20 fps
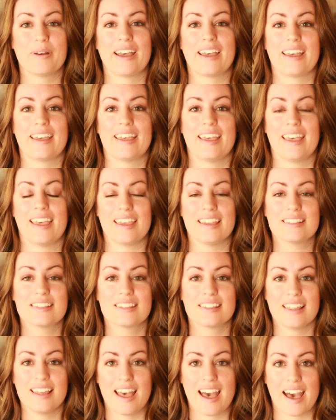by a hit
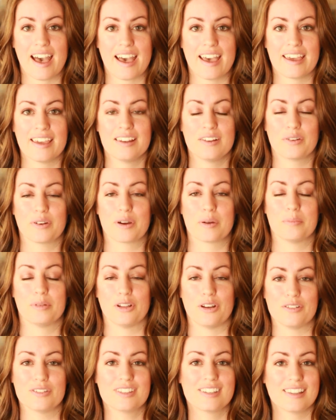to the head or a
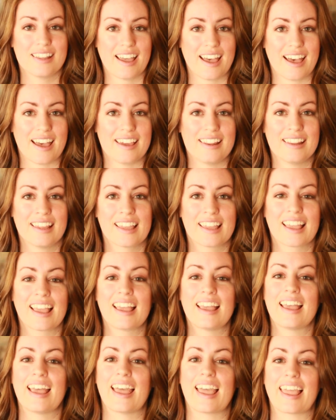blow to the head,
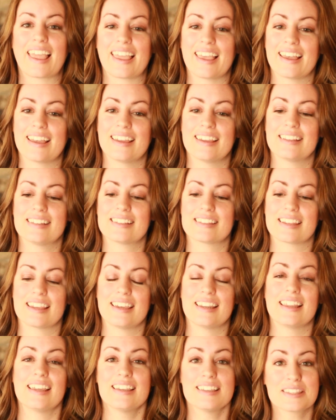and
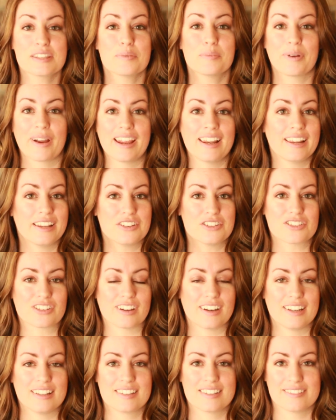it is a brain
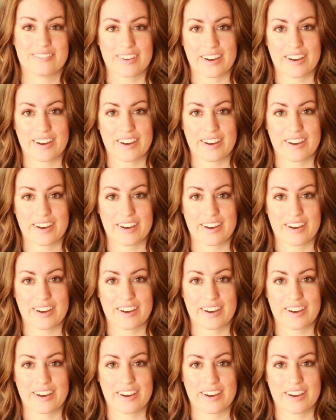injury. It's a